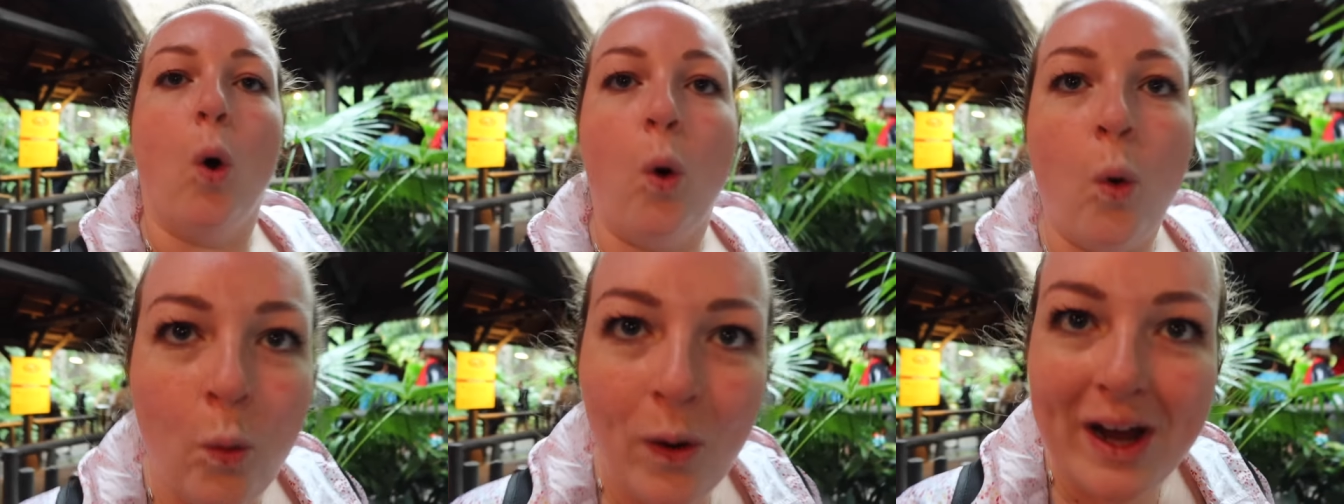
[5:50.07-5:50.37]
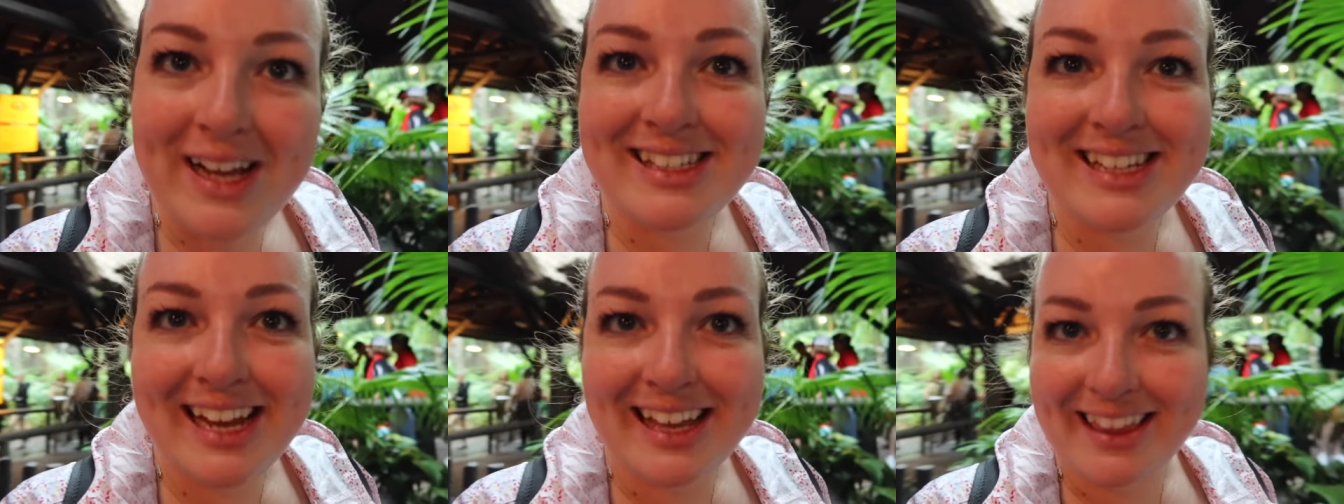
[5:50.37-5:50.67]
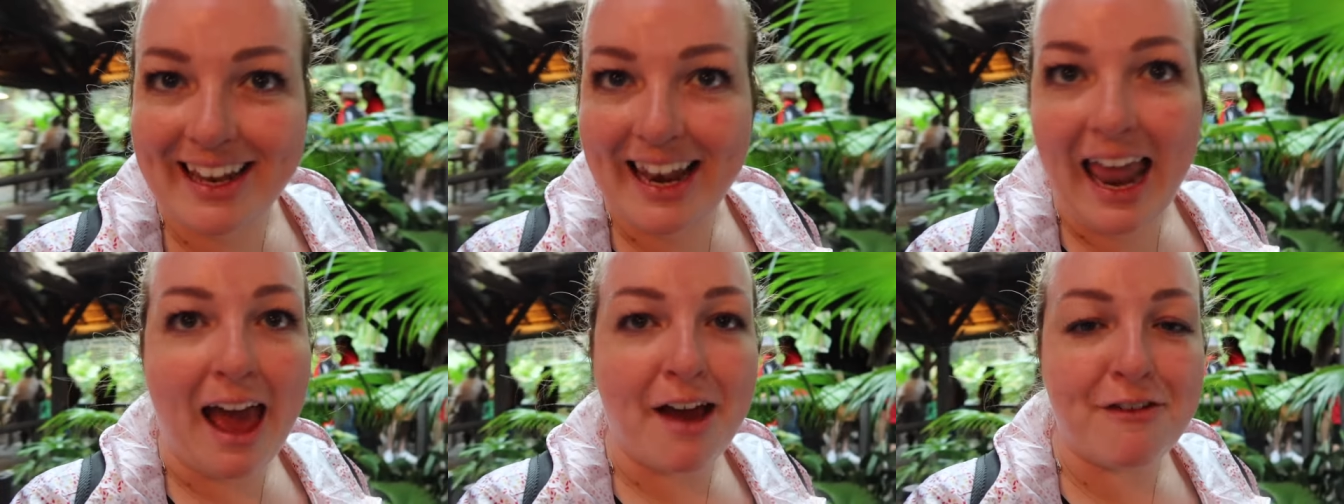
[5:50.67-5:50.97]
always take
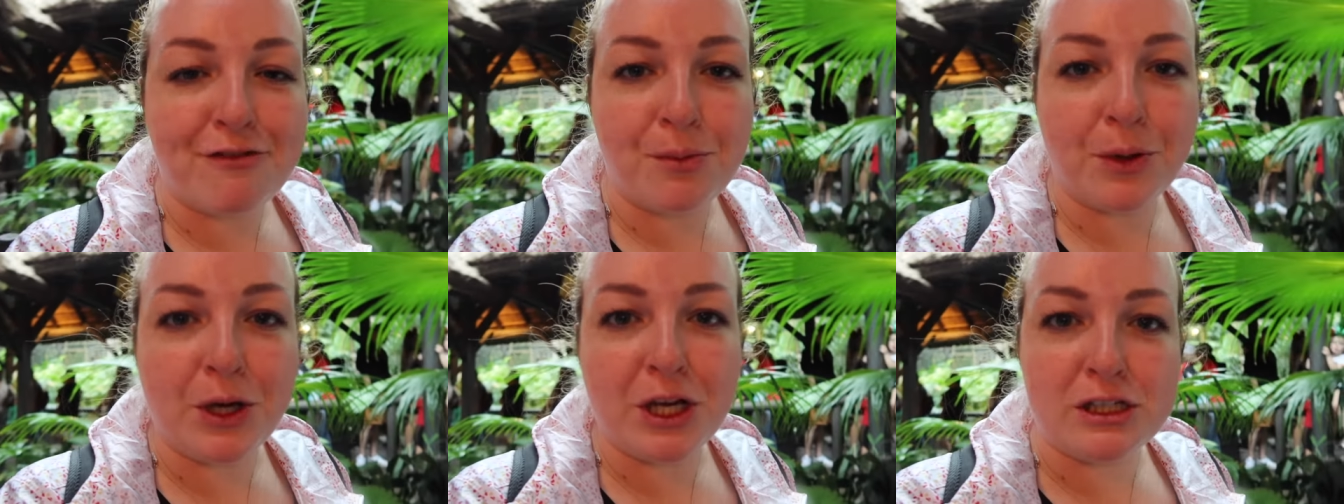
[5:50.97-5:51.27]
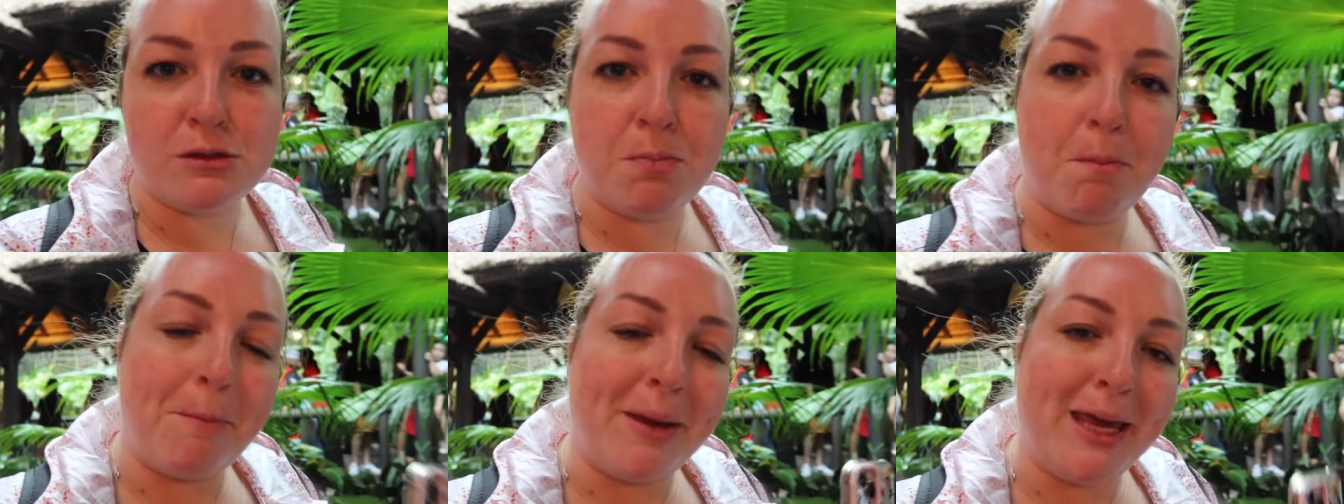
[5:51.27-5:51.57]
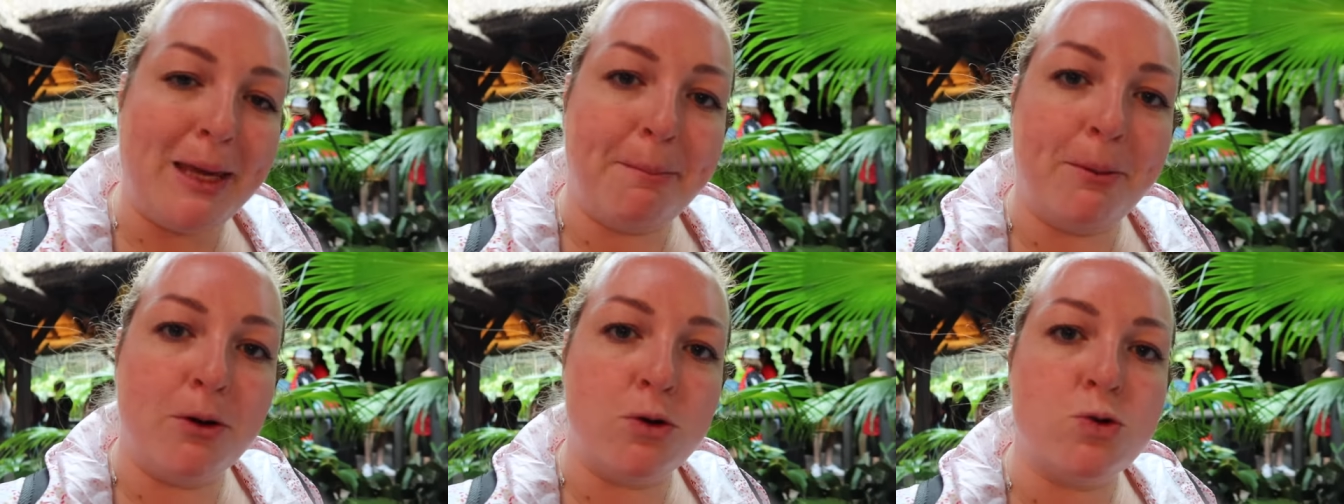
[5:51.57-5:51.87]
the left because
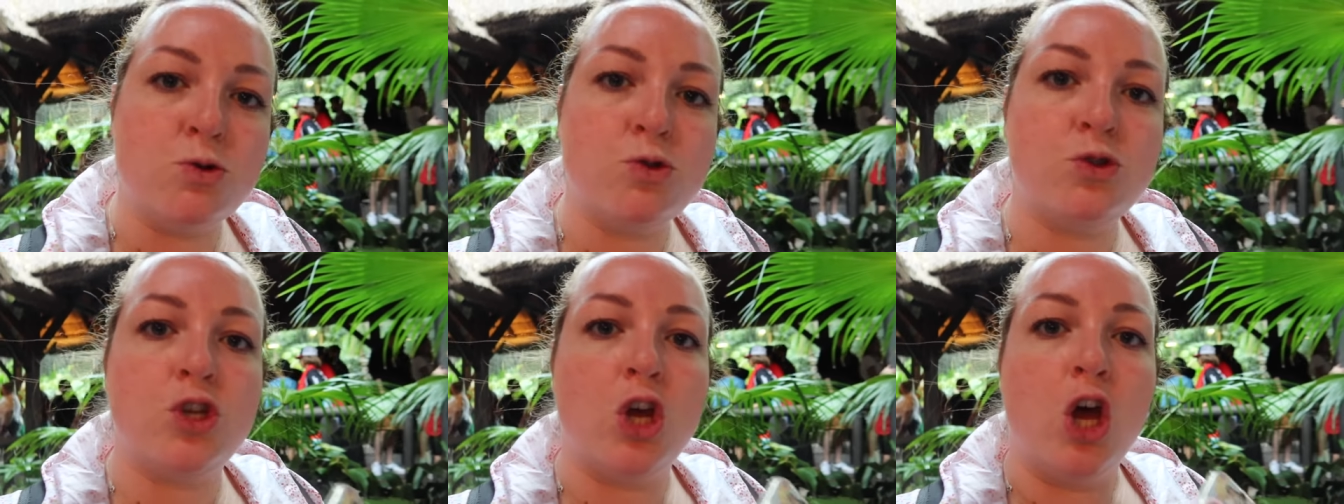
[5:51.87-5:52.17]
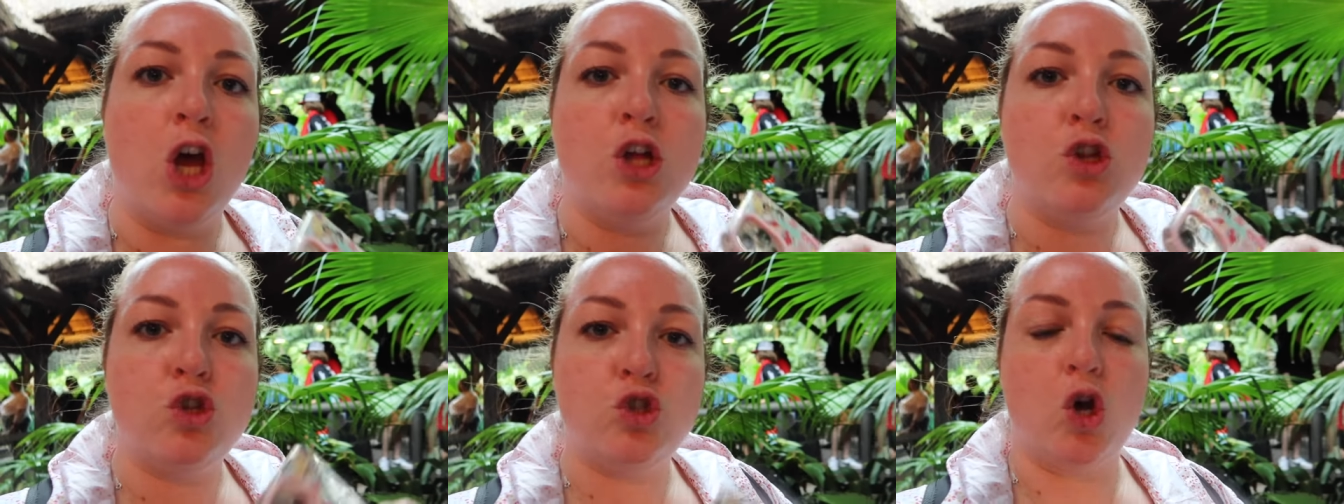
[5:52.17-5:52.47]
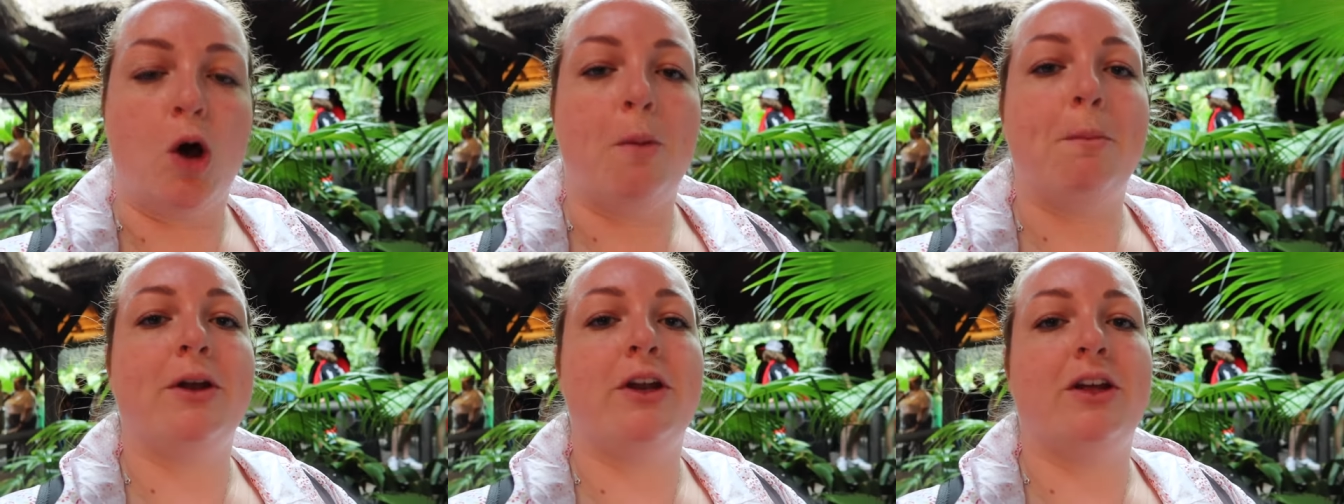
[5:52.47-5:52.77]
people's
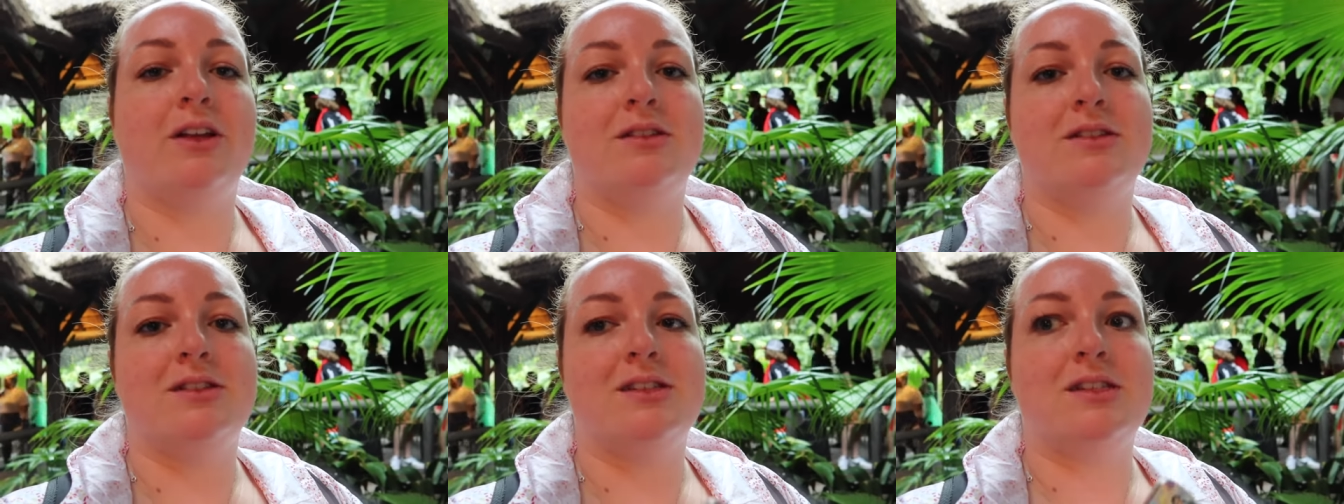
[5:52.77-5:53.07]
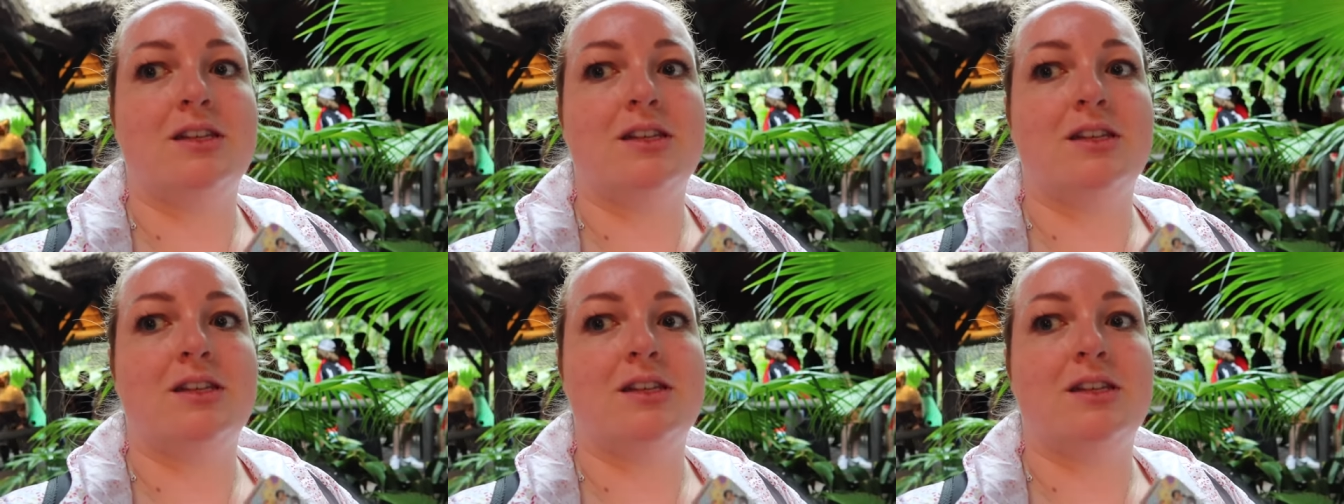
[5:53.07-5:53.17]
dominant